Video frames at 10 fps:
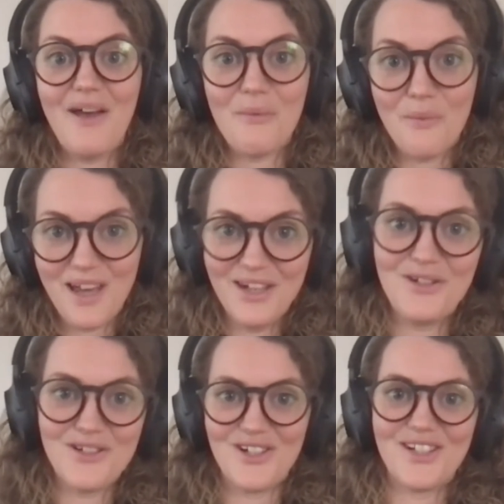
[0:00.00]
And
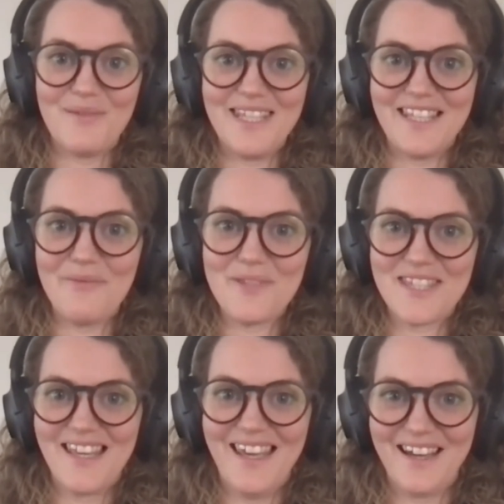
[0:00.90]
when you join
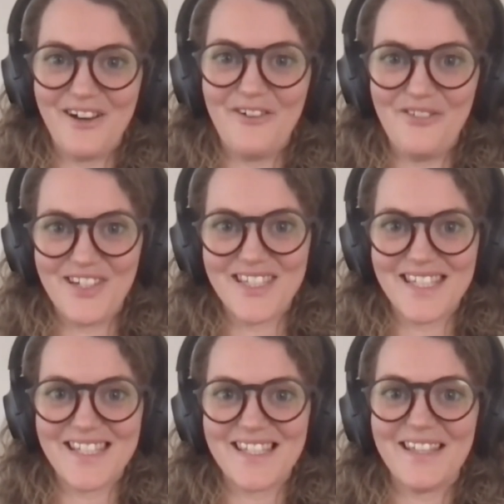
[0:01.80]
meetups and
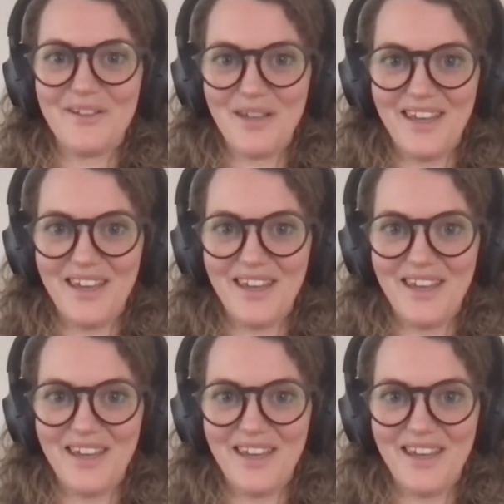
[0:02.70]
conferences,